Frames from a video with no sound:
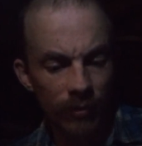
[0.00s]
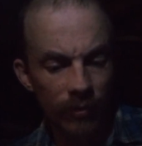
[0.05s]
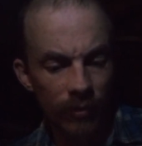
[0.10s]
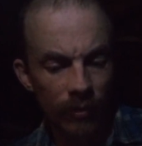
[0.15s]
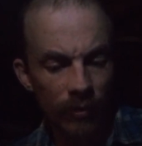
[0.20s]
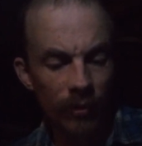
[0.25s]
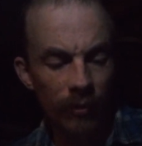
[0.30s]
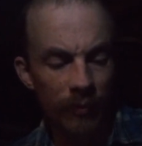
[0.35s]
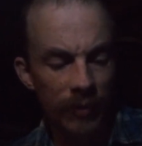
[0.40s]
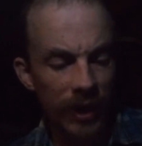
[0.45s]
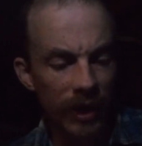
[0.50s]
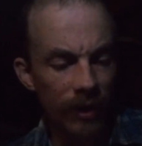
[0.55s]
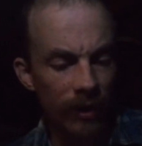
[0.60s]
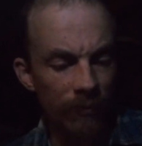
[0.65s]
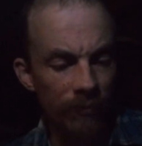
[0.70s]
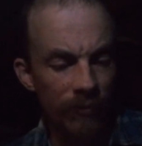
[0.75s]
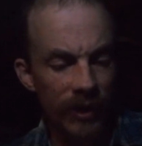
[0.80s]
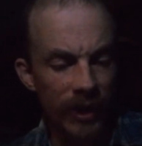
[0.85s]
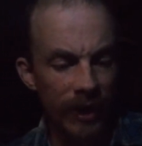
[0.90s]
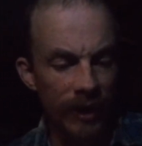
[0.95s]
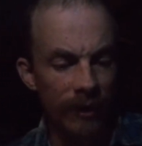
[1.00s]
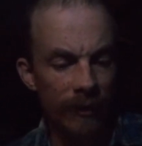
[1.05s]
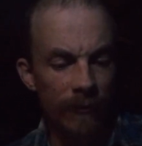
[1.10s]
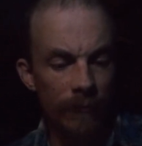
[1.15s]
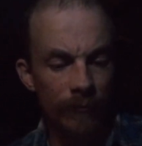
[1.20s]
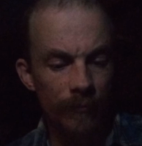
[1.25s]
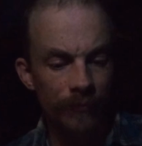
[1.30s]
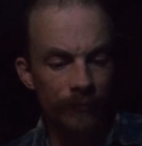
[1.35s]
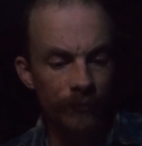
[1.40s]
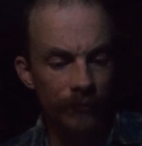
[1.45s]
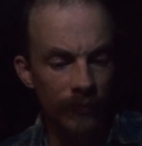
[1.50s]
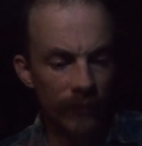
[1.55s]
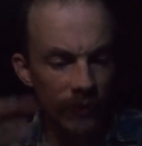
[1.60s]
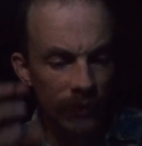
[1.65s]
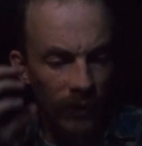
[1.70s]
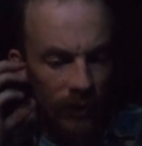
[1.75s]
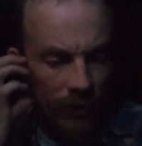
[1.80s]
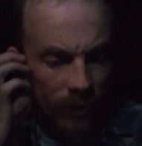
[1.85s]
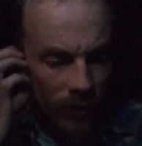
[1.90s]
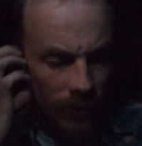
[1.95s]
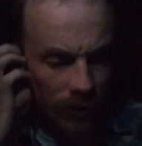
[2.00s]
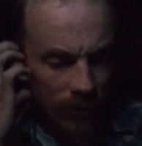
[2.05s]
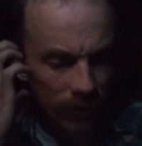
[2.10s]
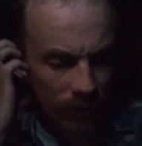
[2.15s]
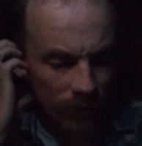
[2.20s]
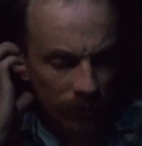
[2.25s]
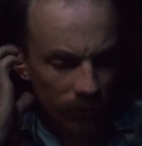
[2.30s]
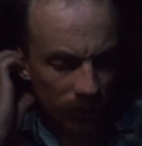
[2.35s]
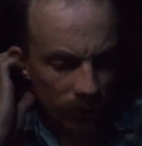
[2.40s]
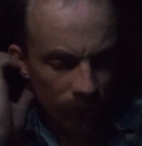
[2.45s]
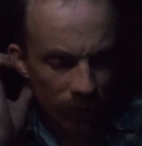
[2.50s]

who will be up there. You